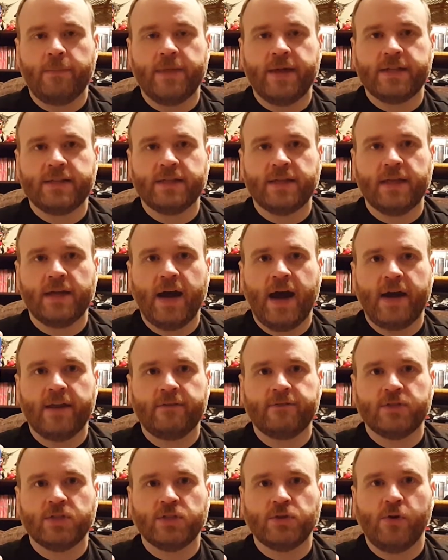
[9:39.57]
That's God
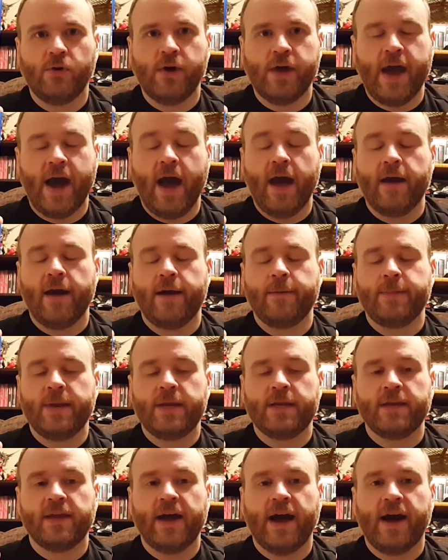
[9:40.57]
of Soy.
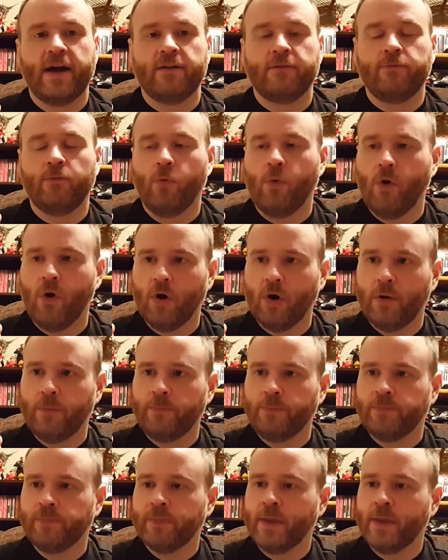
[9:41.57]
God of War.